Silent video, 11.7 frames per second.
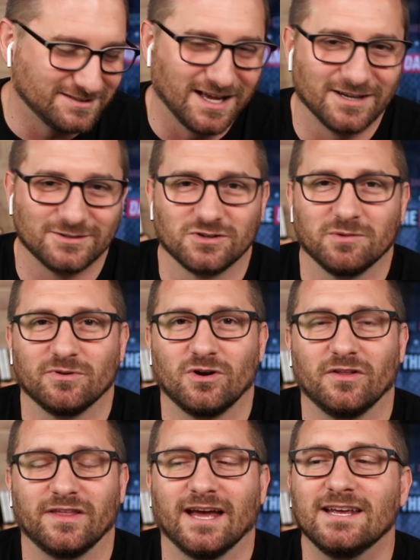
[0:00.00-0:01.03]
and Donald Trump and
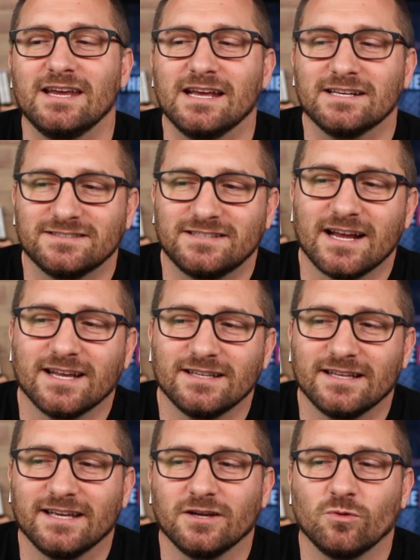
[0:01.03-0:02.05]
all that.
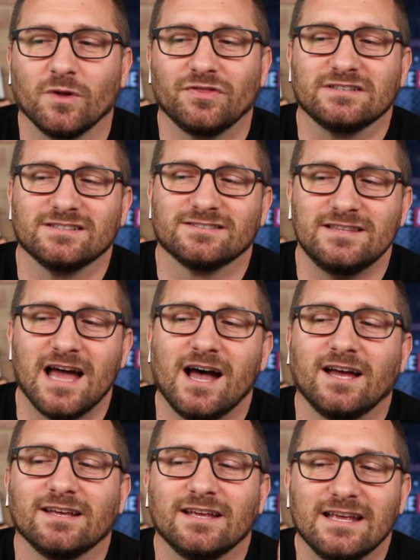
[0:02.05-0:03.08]
Secondly, what this is
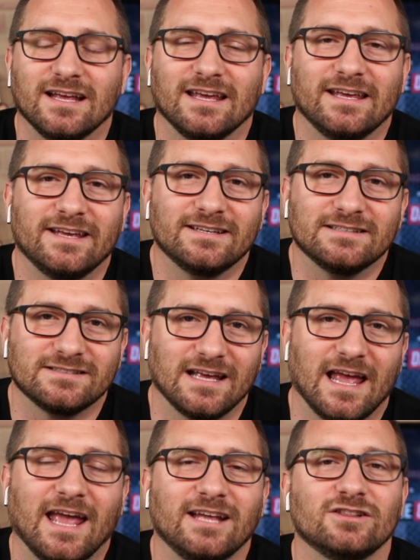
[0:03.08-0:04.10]
not is
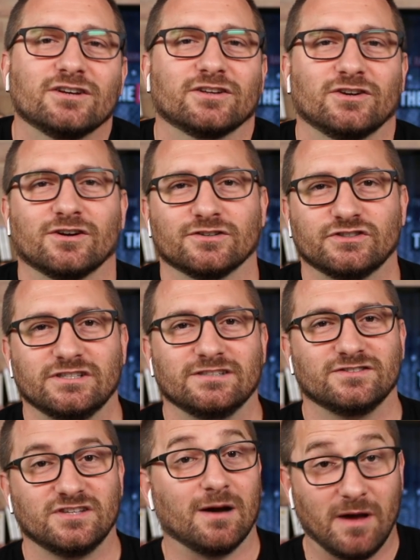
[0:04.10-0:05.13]
hey, look at her,
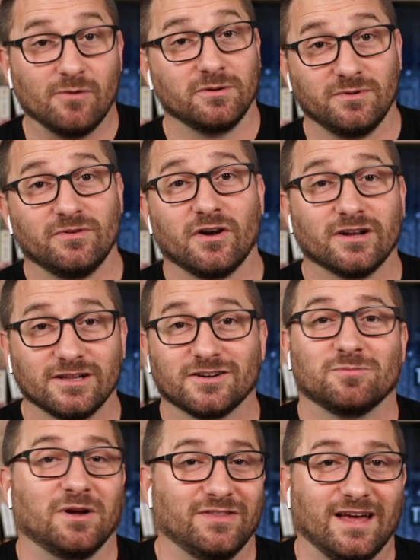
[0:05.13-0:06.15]
she's dumb. I want to be very clear
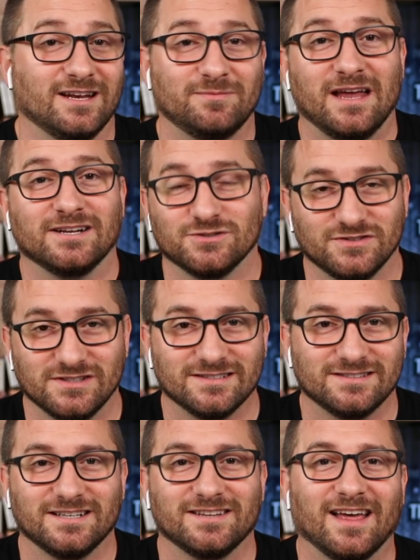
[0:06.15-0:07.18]
about that, and I'm not interested in
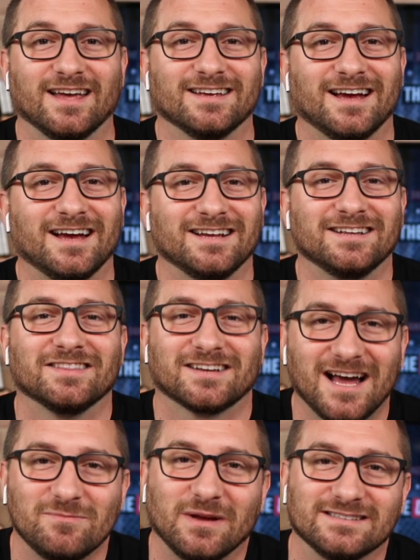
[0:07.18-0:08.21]
seeing that uh, in the
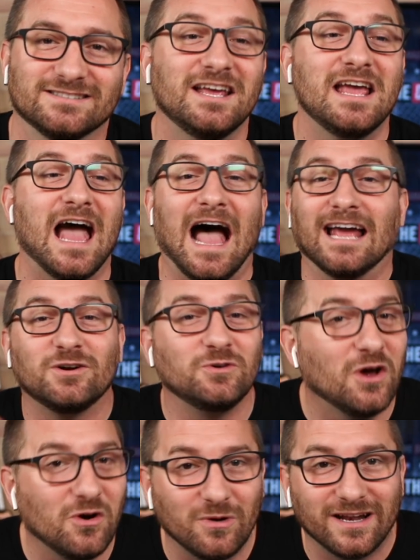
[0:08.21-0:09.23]
comments. I
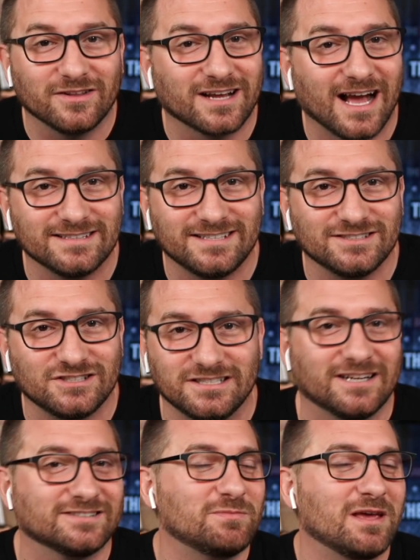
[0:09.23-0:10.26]
don't know what other content she
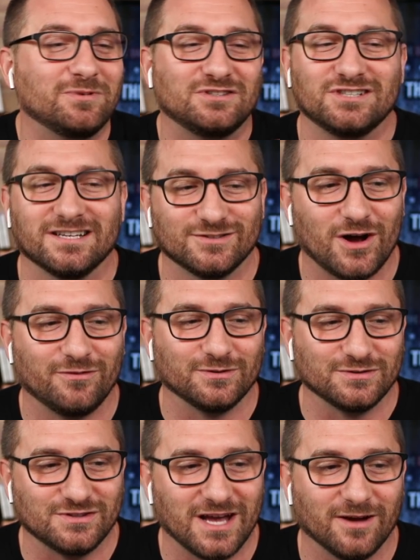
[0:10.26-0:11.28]
does. Maybe she does
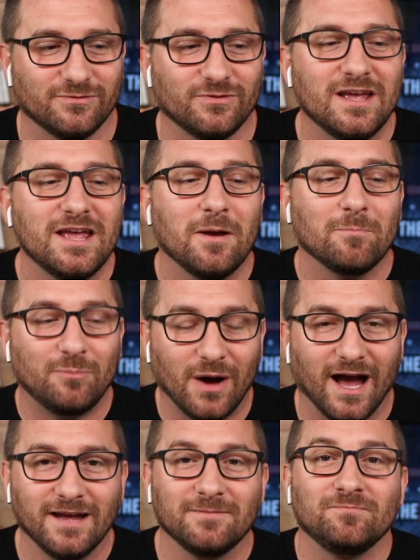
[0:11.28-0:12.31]
awful stuff.
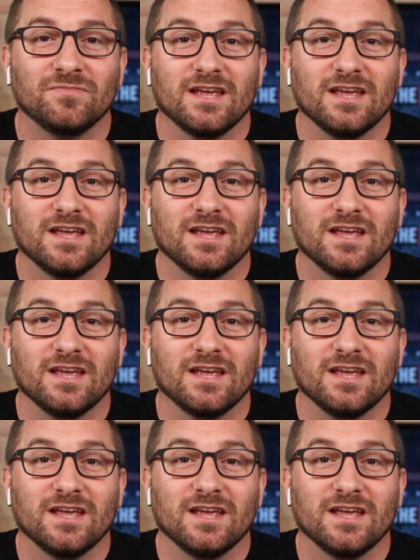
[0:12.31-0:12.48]
But